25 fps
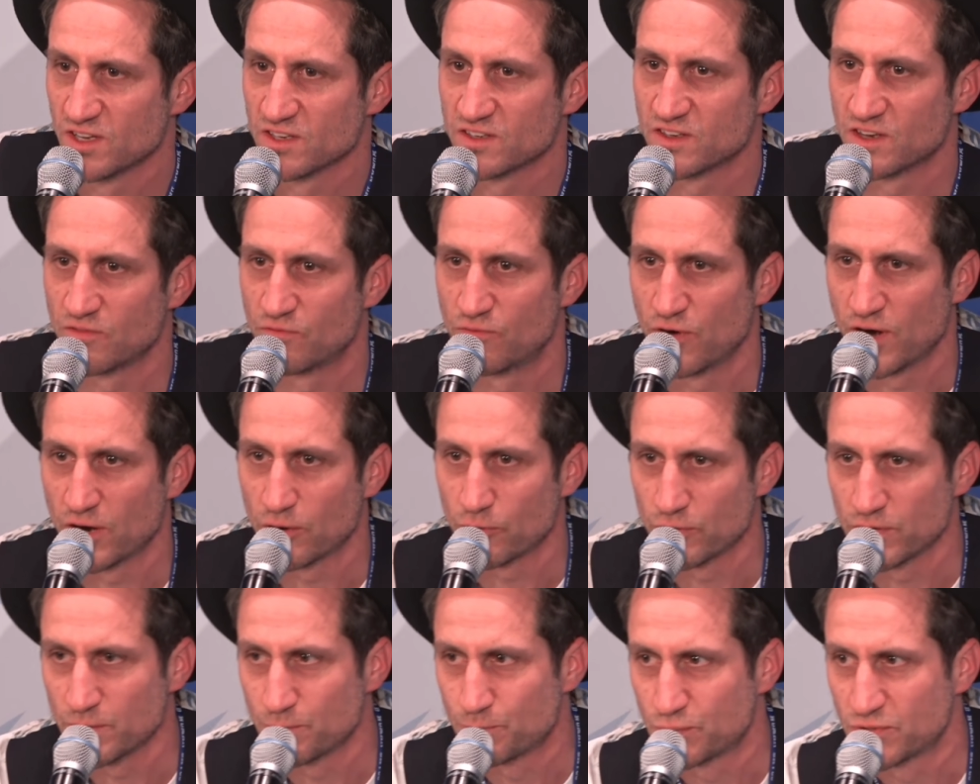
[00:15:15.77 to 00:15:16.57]
the
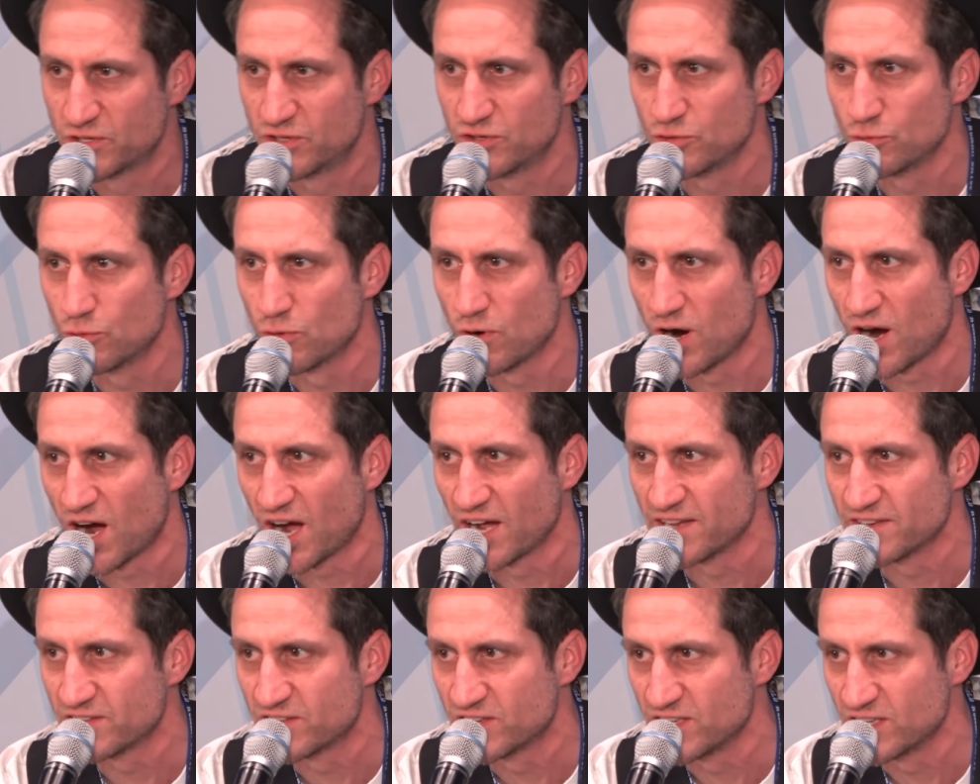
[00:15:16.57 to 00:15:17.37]
very pure
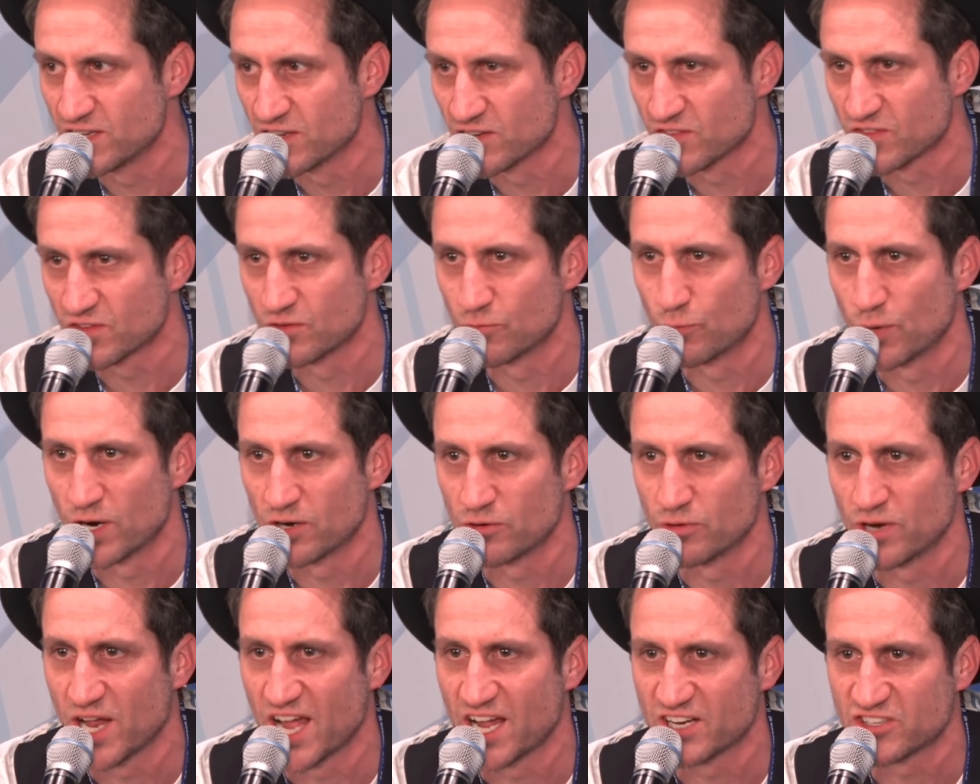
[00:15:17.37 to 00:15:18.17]
ideas, the
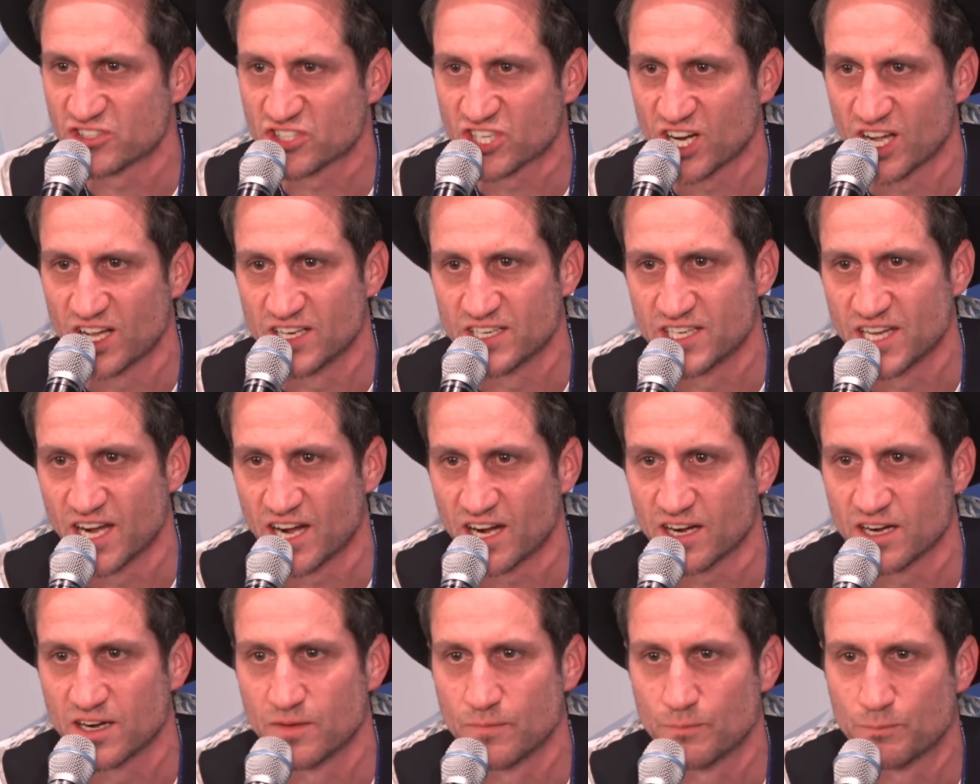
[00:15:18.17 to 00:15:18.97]
very agile
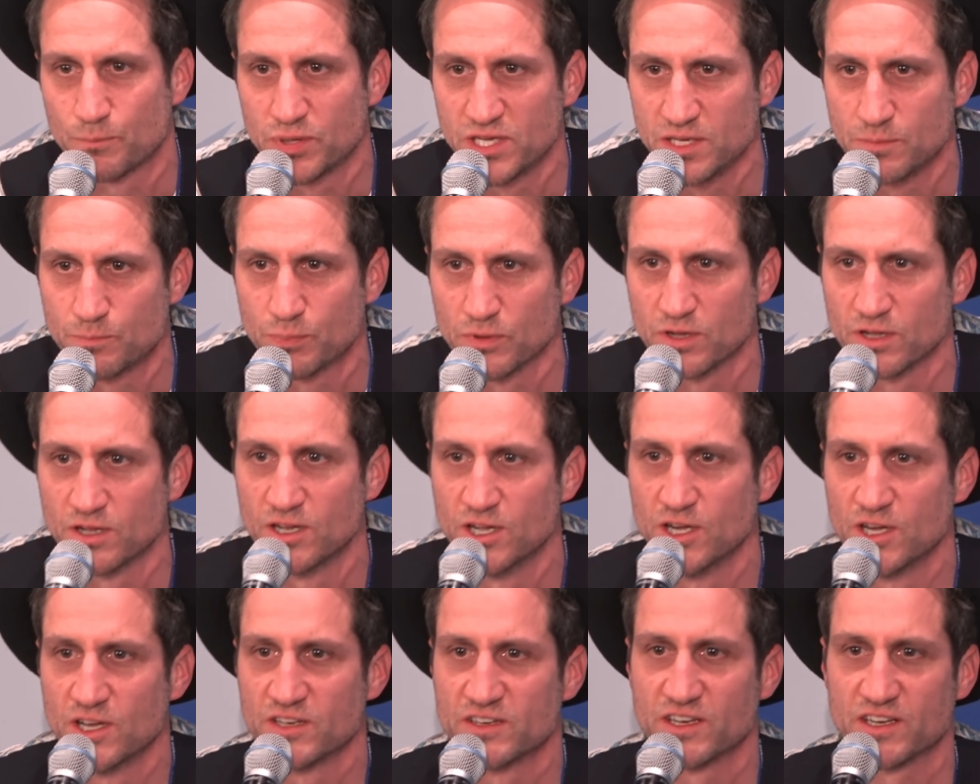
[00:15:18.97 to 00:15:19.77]
young people
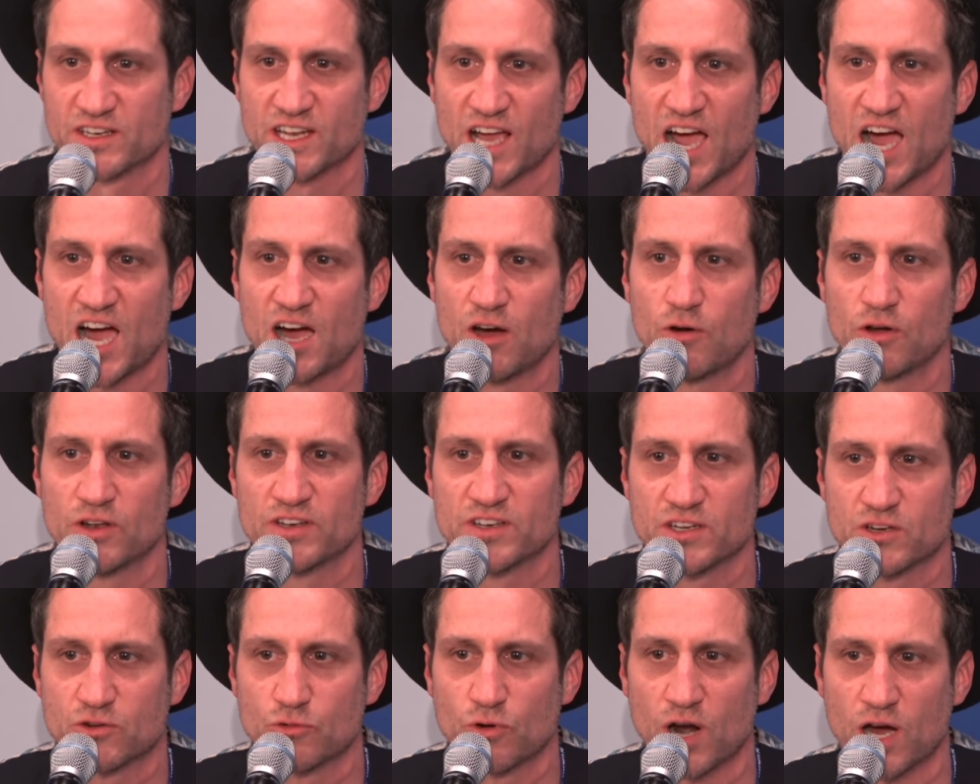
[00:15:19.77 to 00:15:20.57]
that are on
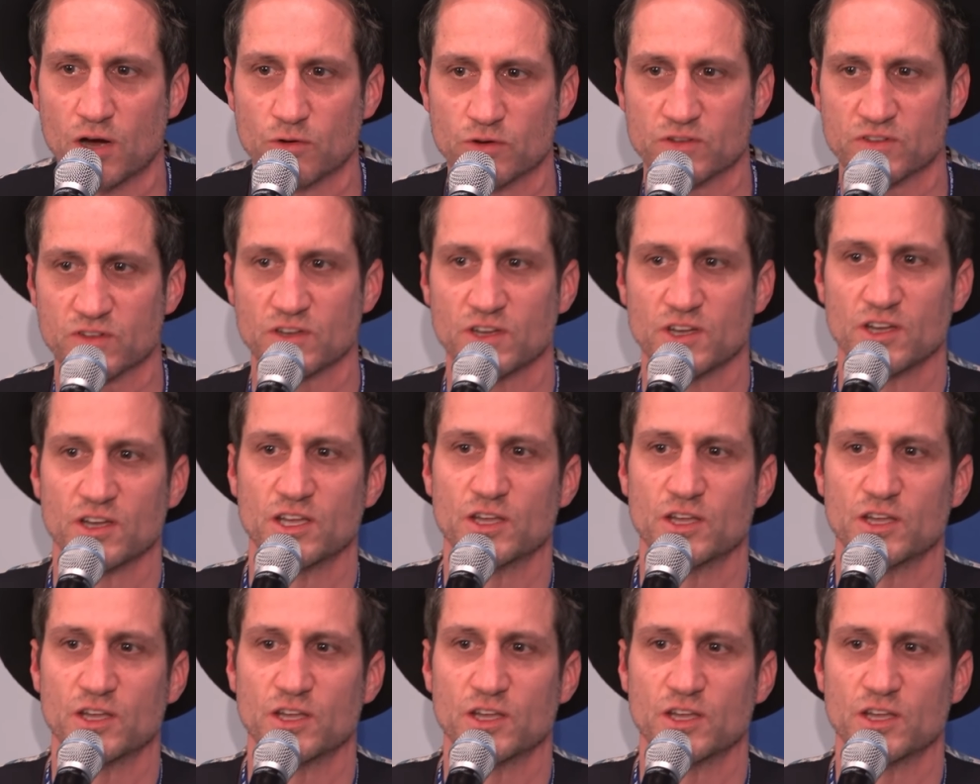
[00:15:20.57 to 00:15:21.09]
the ground.